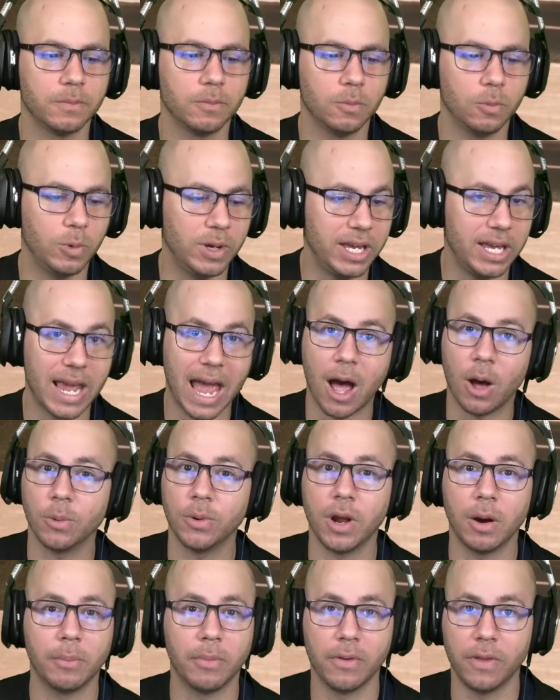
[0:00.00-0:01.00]
We
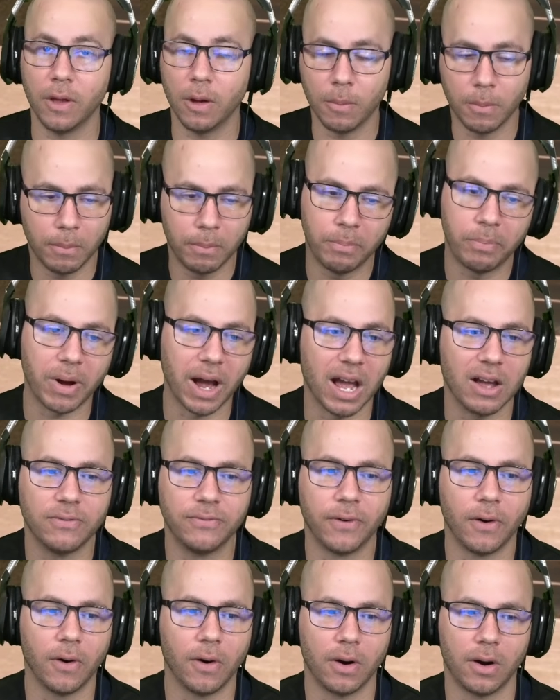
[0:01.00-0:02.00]
outnumber them by
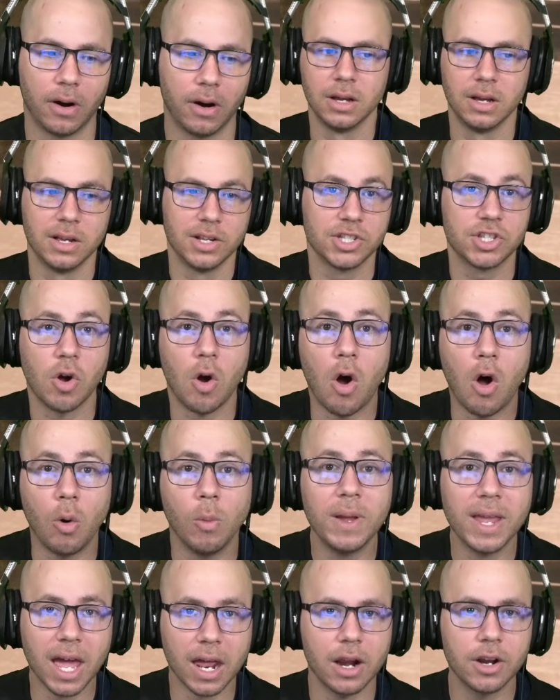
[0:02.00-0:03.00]
far. So all
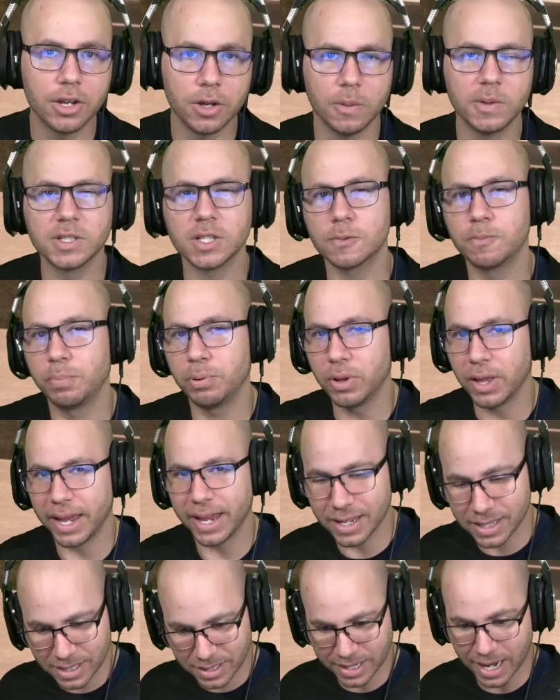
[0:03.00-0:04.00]
we got to do is just play
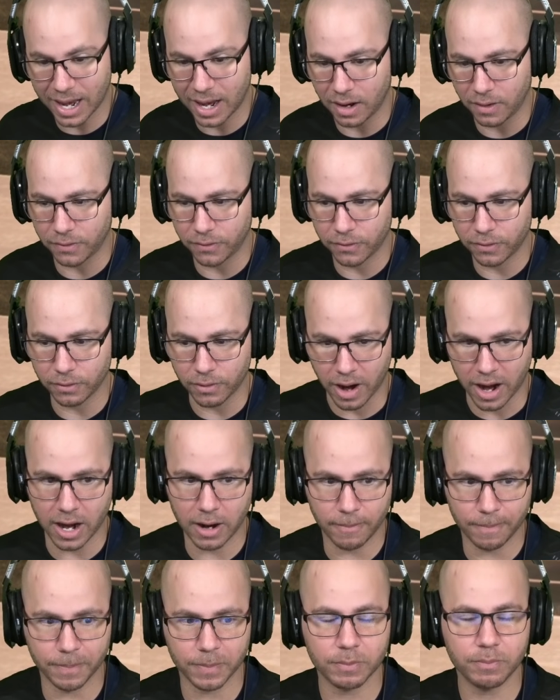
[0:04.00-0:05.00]
it safe, right?